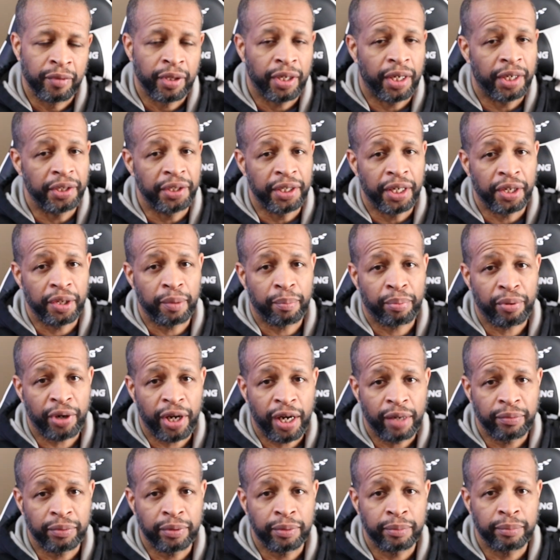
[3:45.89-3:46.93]
Another
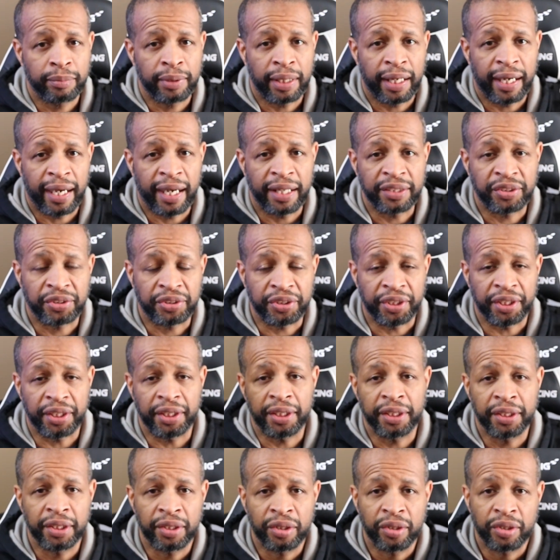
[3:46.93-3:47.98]
problem I
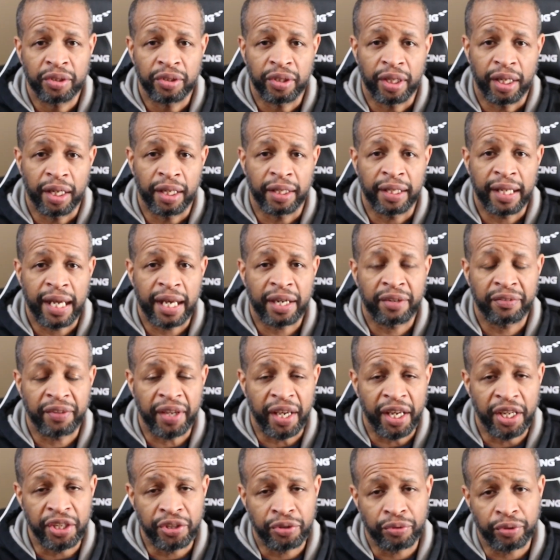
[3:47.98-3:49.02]
see, a lot of
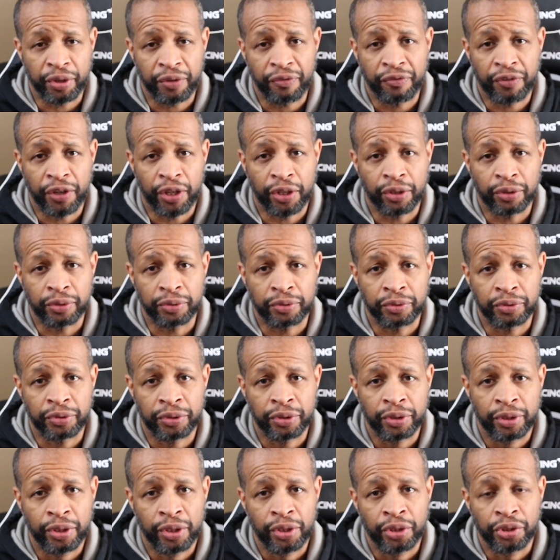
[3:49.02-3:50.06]
Android phones
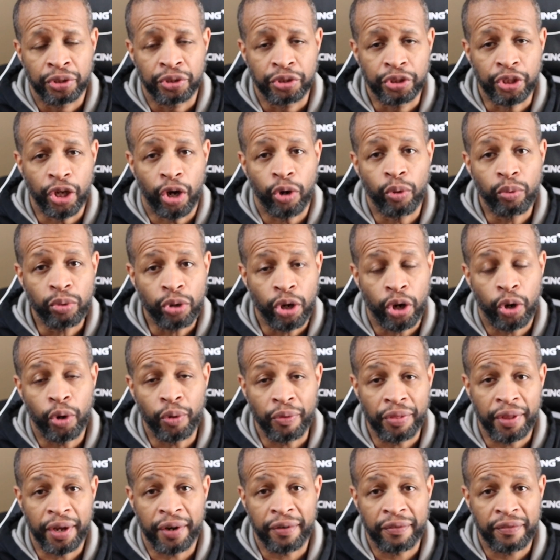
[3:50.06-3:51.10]
don't
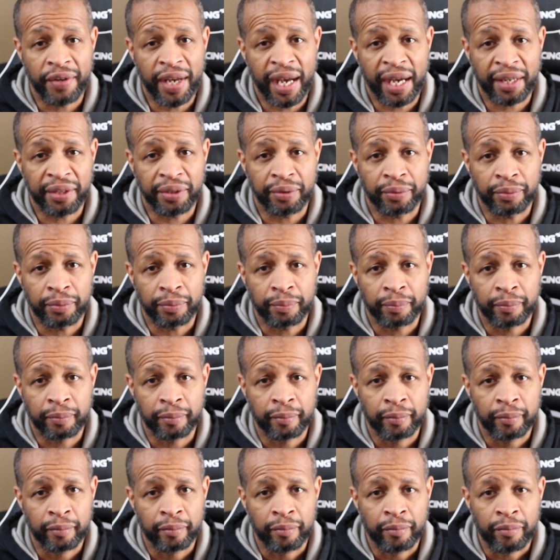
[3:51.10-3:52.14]
hold their value.
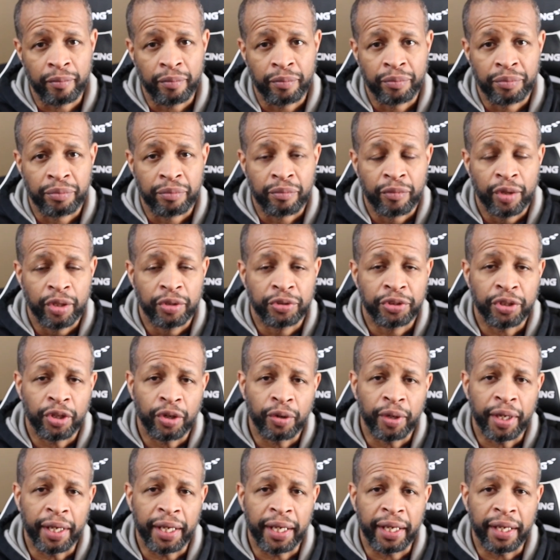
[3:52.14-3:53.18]

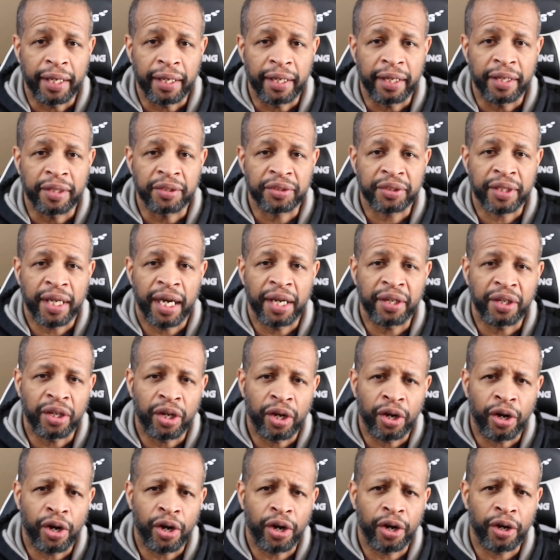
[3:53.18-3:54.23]
So it's kind of
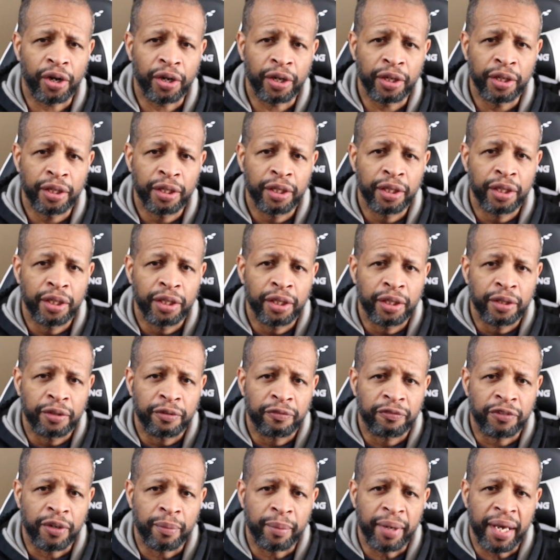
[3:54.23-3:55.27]
hard
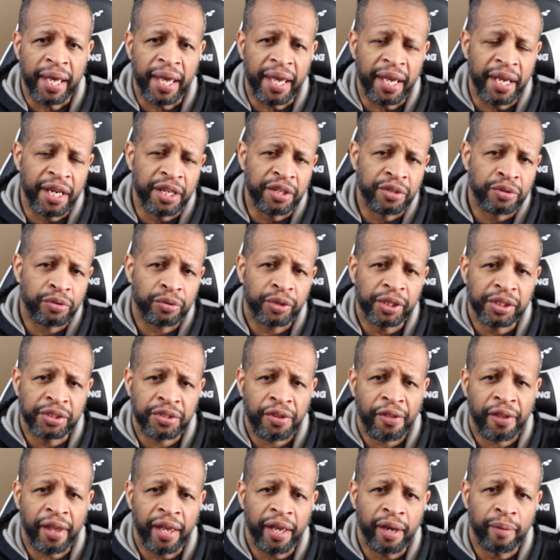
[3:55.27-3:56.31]
from an Android
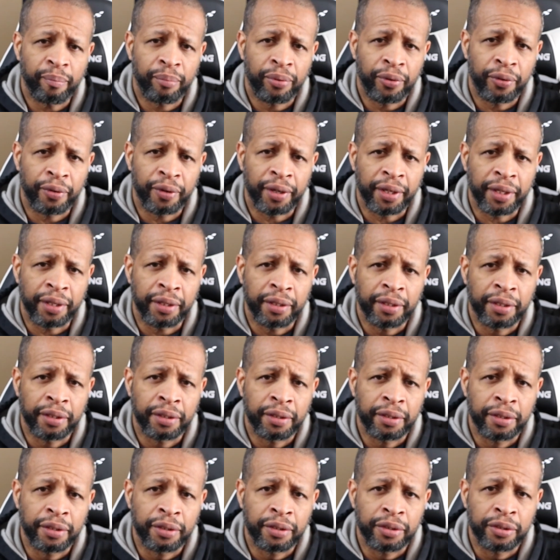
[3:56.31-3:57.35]
standpoint
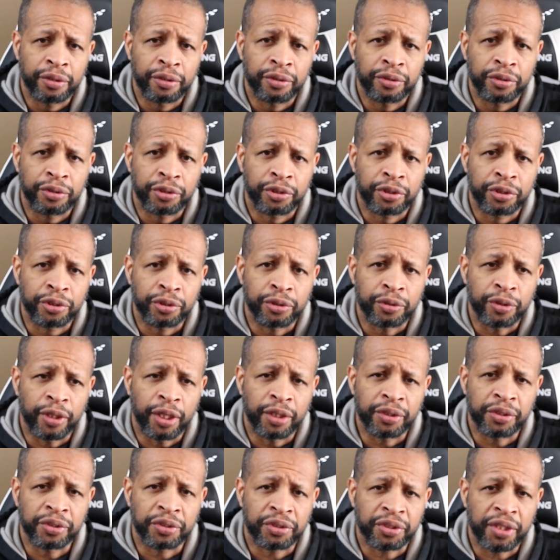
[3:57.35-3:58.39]
to
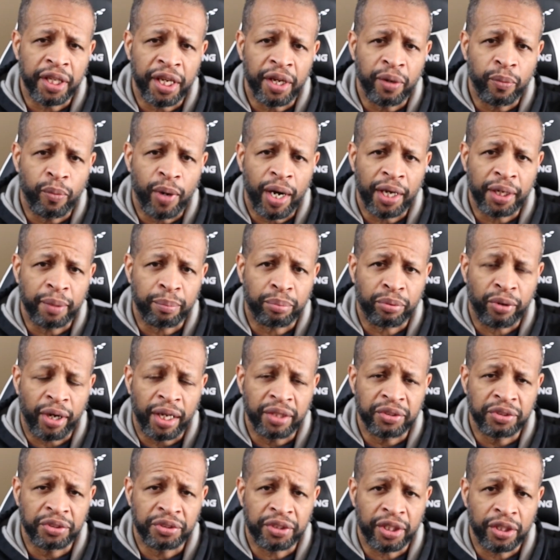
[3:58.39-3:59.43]
understand why the
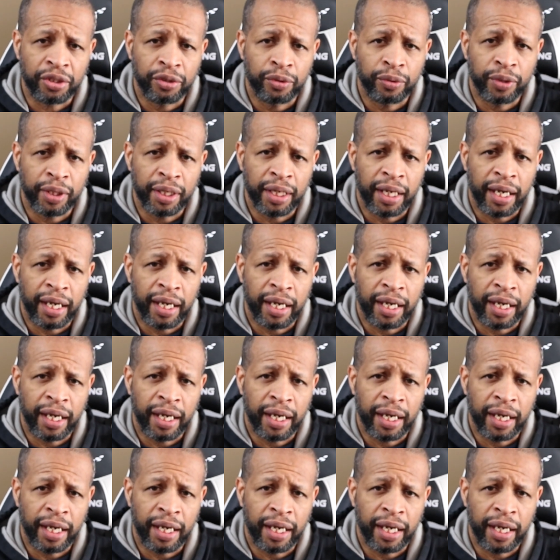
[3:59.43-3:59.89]
prices are going